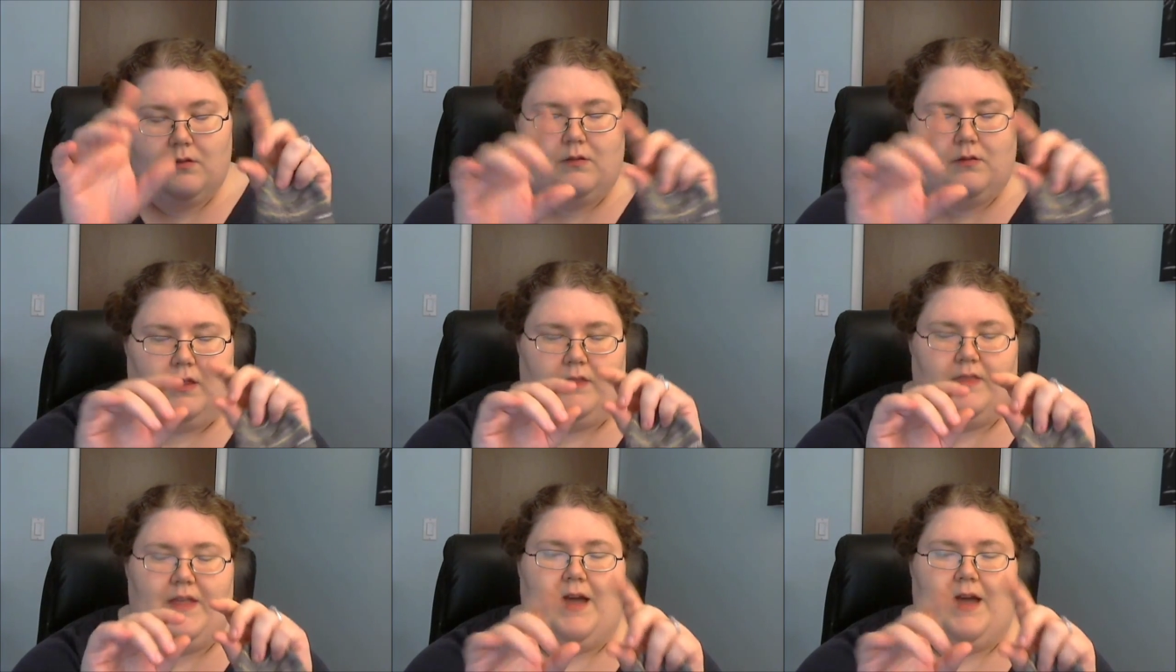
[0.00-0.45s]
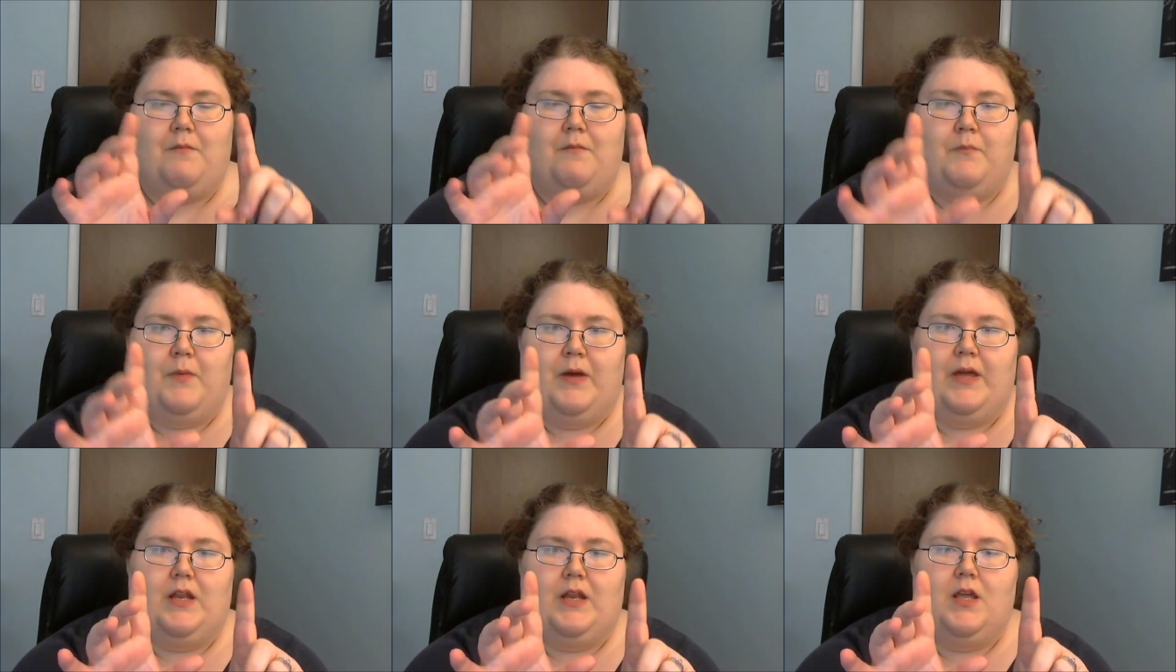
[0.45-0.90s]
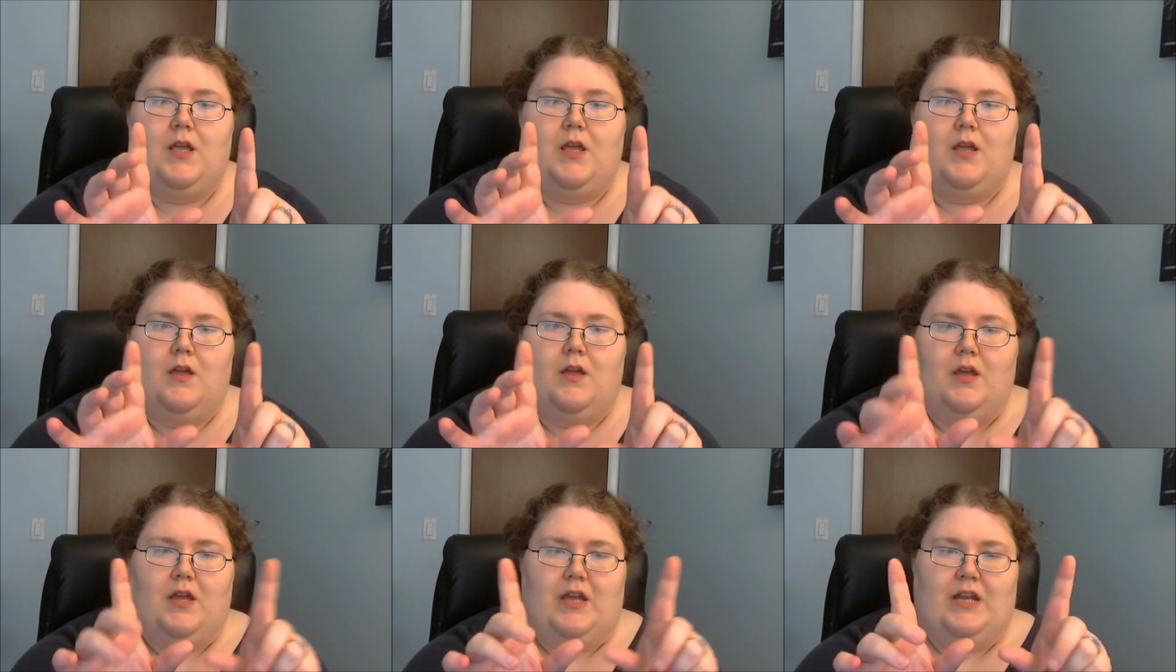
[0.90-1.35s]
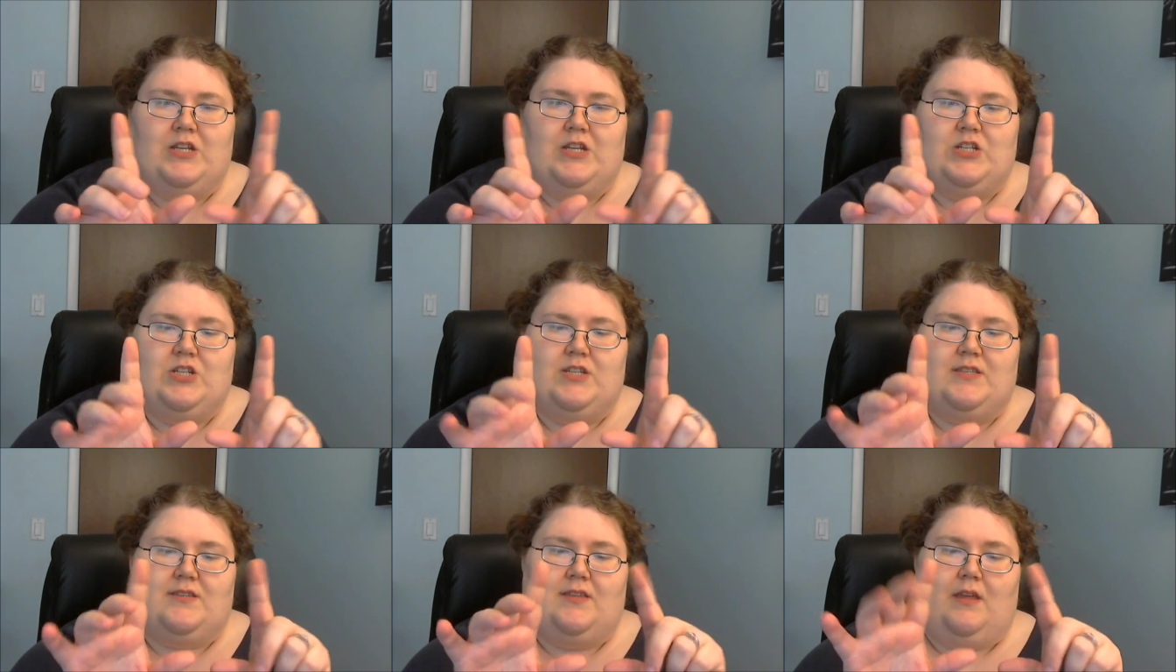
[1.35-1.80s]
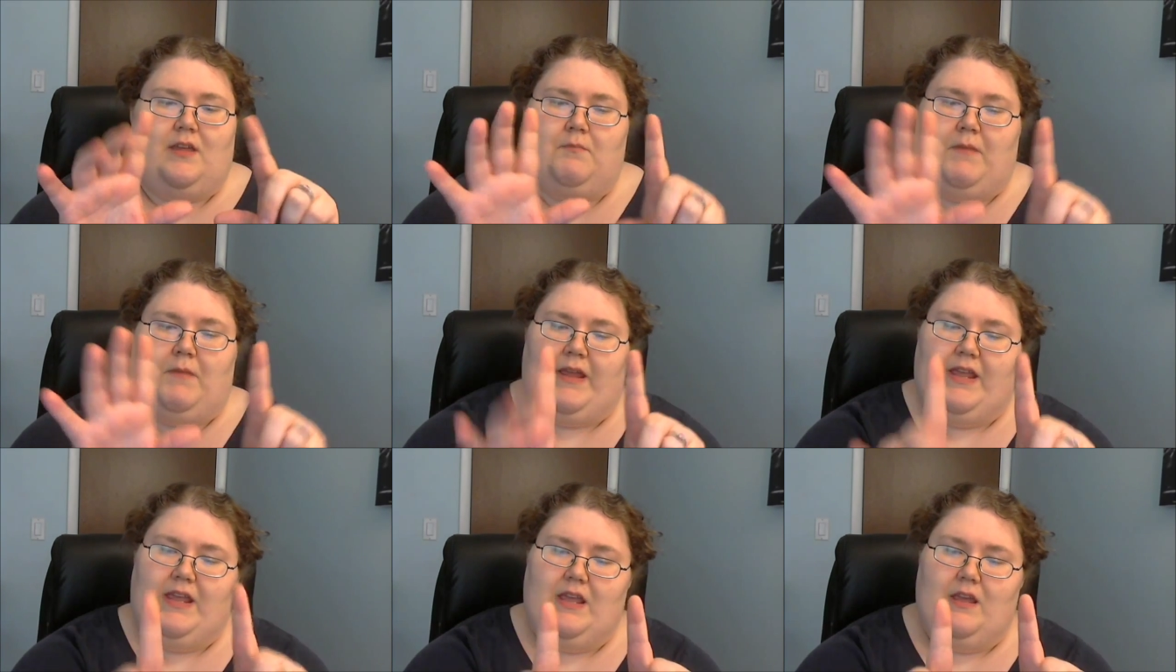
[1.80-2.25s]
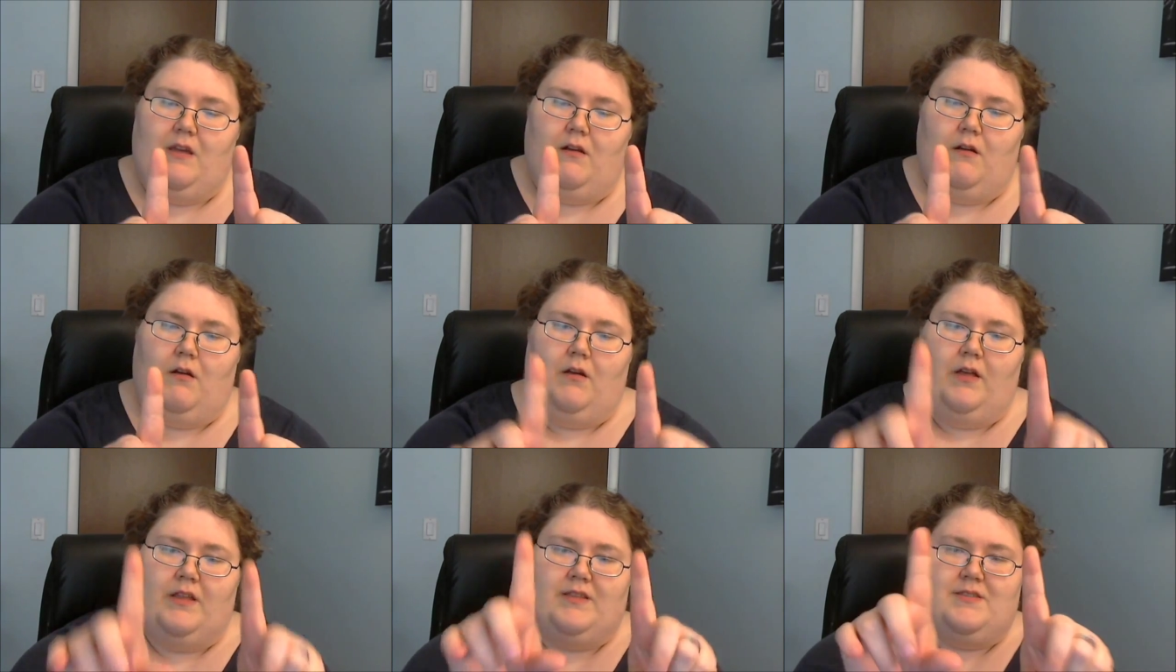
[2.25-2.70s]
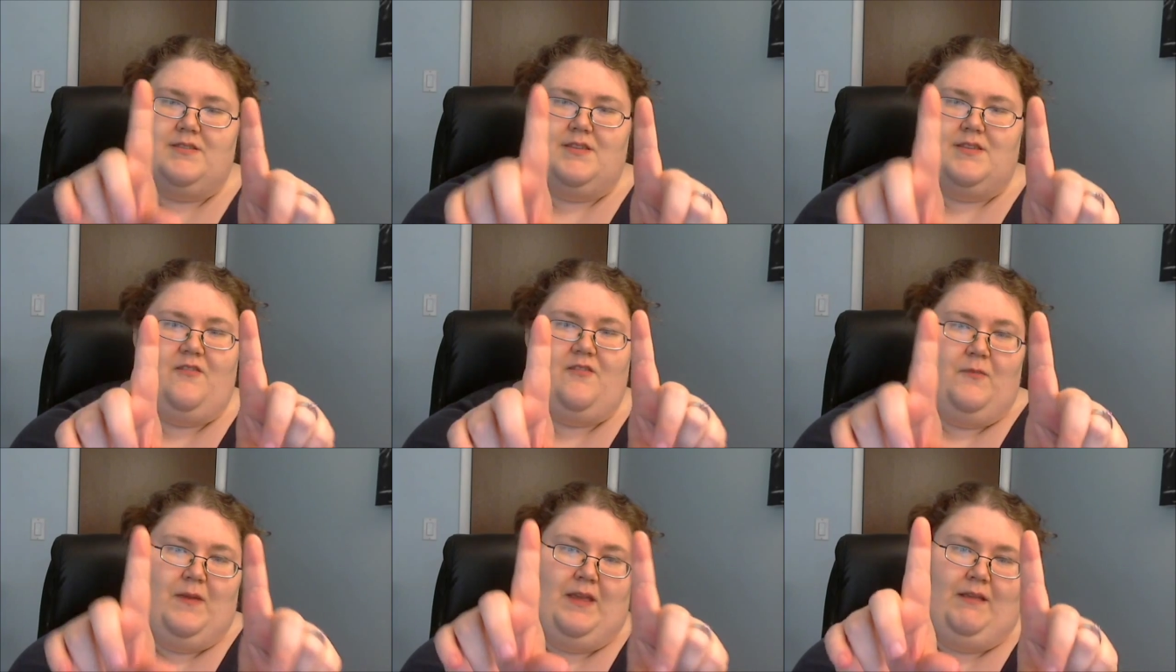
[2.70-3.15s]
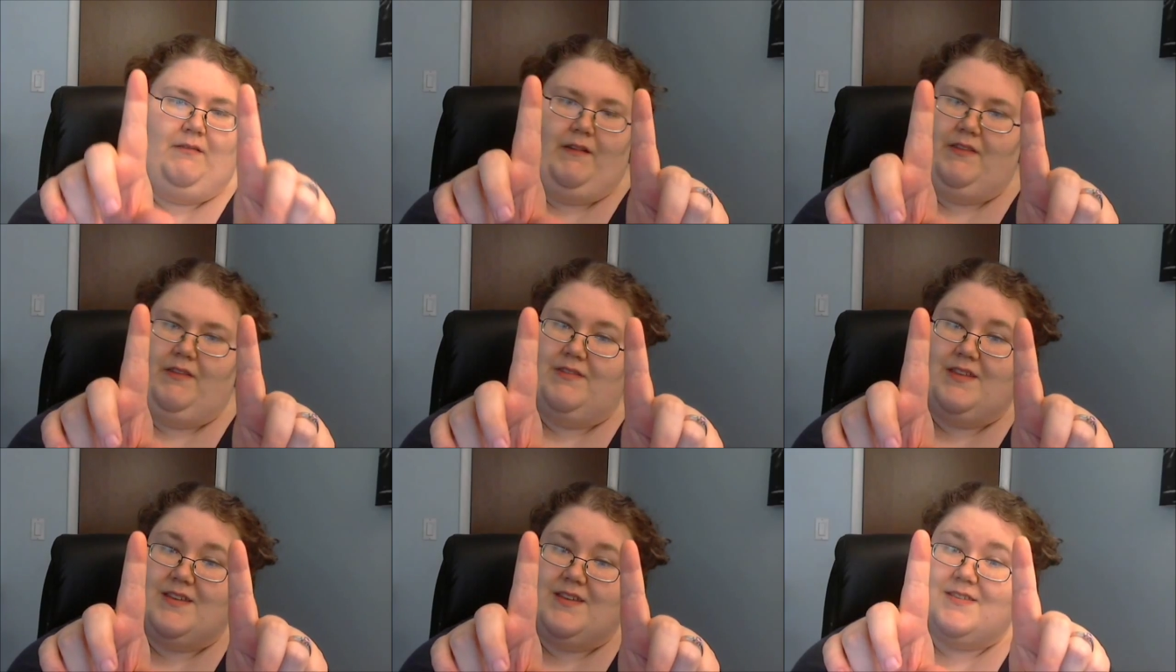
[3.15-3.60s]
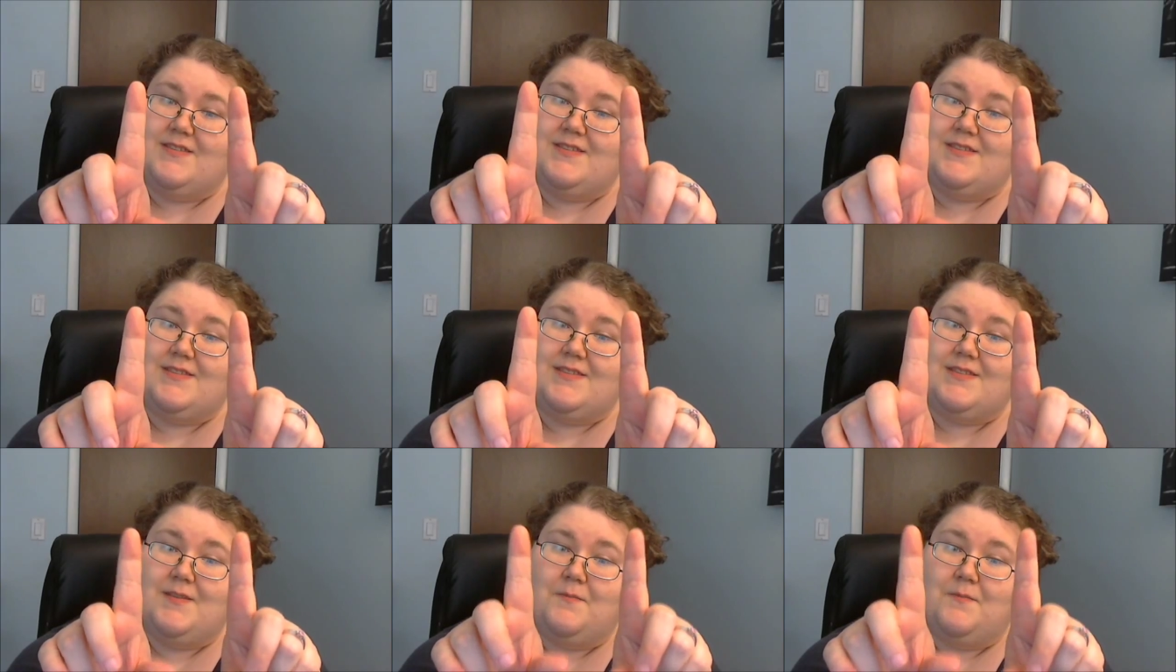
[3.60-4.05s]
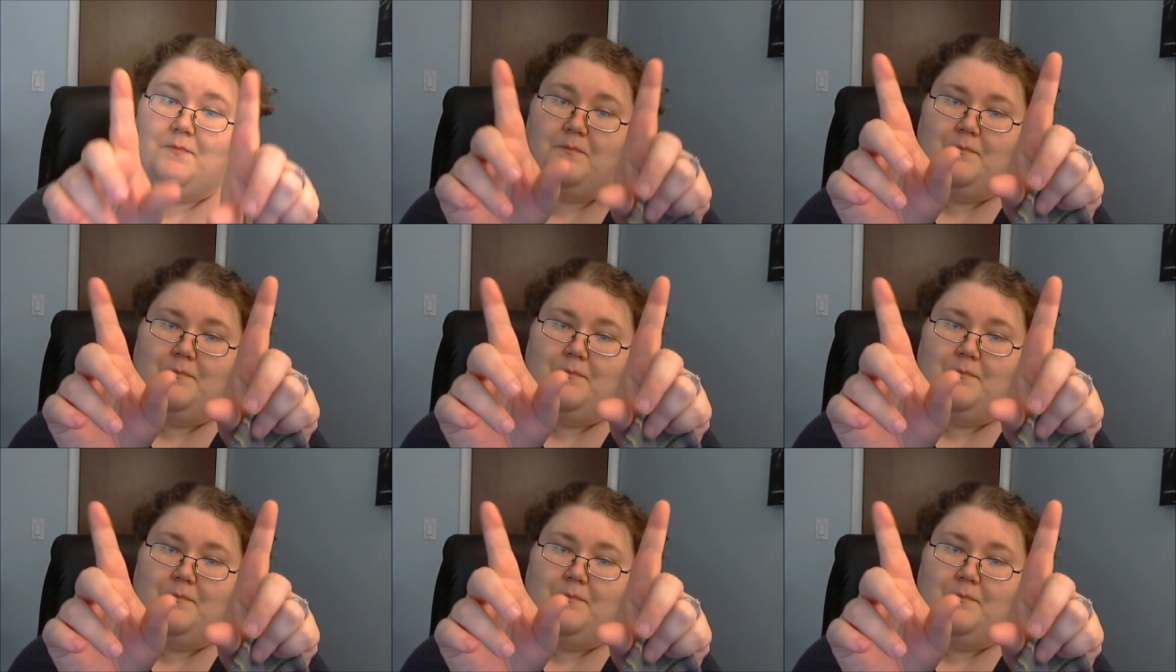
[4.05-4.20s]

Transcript: Like that, but it's just like my heel, instead of being like this,